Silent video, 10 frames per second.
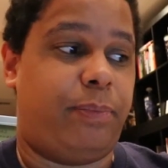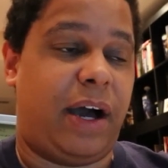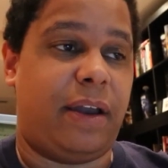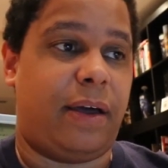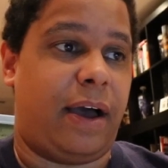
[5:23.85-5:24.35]

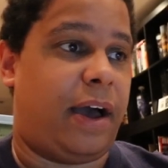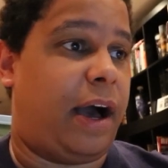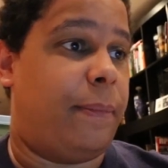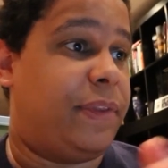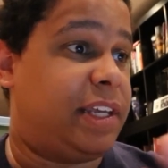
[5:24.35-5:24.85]
but
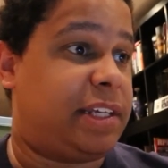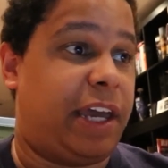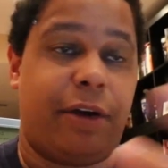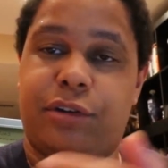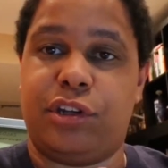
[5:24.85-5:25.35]
they say
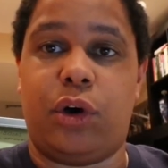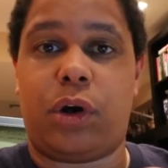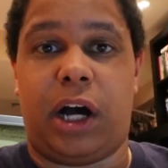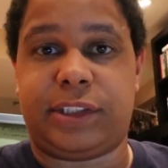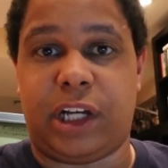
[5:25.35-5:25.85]
here it's a no
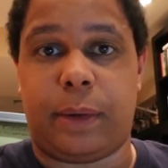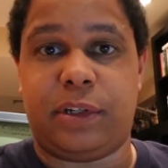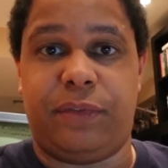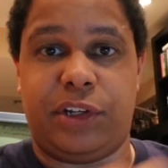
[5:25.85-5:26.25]
cost option.